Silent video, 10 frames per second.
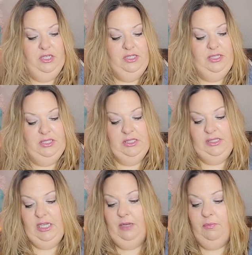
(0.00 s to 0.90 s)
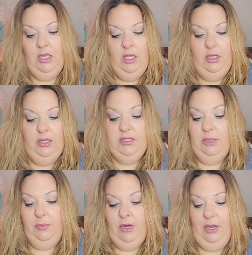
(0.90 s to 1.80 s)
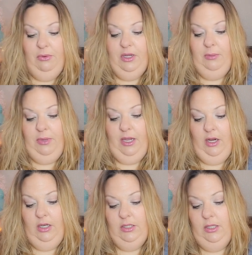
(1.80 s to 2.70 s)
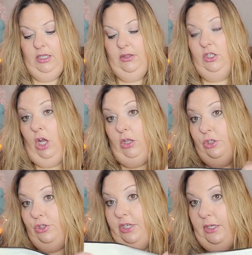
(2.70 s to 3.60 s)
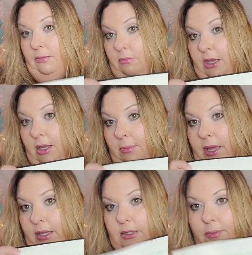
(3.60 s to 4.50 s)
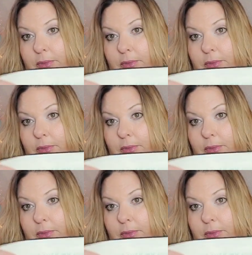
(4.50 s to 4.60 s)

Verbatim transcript: consistency. The zipper I would compare to like the Dollar Tree makeup bag